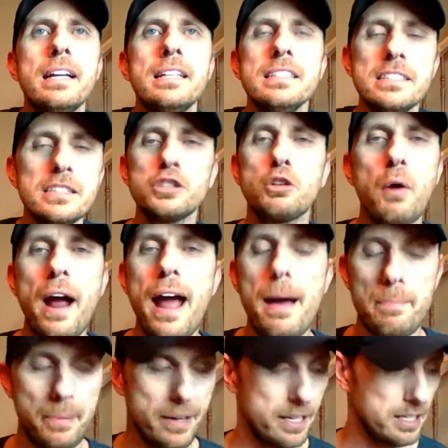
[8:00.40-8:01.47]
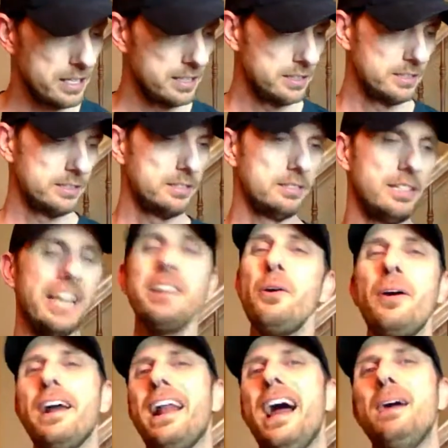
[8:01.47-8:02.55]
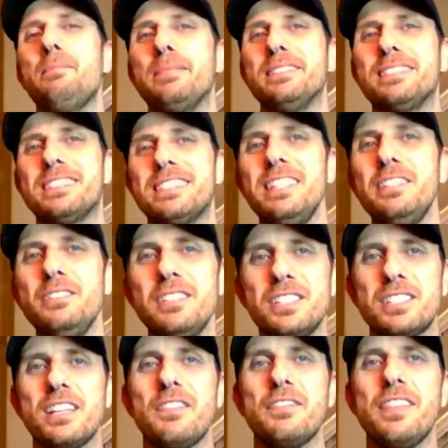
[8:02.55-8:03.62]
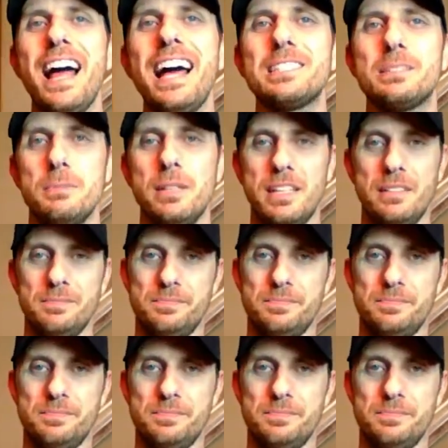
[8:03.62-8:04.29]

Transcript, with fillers: This is crap. I know why it happens because I do this stuff last minute.